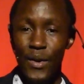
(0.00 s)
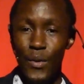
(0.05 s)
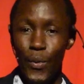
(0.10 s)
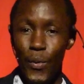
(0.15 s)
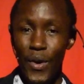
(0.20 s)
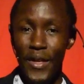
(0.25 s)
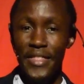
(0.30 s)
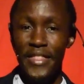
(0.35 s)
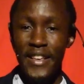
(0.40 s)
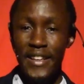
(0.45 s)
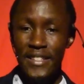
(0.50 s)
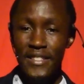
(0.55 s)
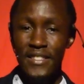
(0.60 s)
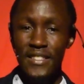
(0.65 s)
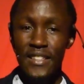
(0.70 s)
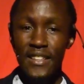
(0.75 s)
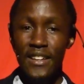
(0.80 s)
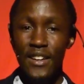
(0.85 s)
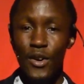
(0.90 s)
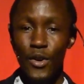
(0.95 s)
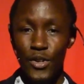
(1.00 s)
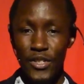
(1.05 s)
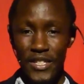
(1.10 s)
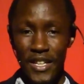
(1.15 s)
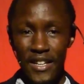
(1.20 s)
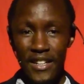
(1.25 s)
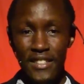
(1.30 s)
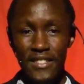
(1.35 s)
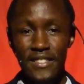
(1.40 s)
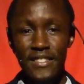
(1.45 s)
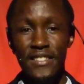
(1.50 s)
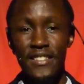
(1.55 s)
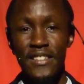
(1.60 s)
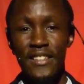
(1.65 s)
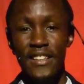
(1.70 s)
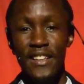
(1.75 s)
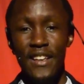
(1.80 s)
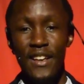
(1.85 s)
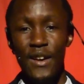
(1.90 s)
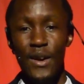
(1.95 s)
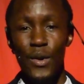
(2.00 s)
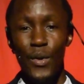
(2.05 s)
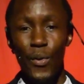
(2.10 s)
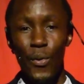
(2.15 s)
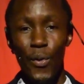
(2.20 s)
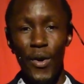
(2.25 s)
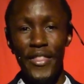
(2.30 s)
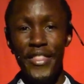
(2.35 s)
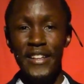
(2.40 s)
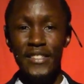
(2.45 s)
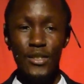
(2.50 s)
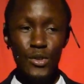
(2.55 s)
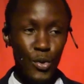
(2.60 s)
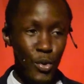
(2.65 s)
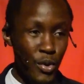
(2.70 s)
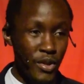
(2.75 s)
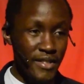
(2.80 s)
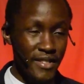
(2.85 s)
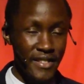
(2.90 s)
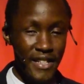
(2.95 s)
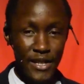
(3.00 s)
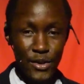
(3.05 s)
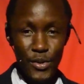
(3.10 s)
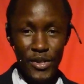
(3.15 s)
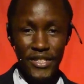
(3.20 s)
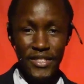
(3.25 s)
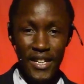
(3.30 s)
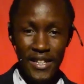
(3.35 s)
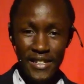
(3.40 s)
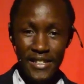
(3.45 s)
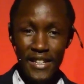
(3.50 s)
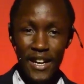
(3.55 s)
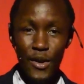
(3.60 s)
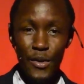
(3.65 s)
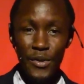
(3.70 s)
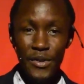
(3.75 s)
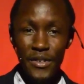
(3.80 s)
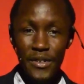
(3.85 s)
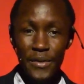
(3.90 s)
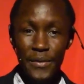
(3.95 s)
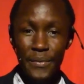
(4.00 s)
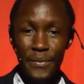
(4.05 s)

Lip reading: were these hotels, were the schools that were shut down,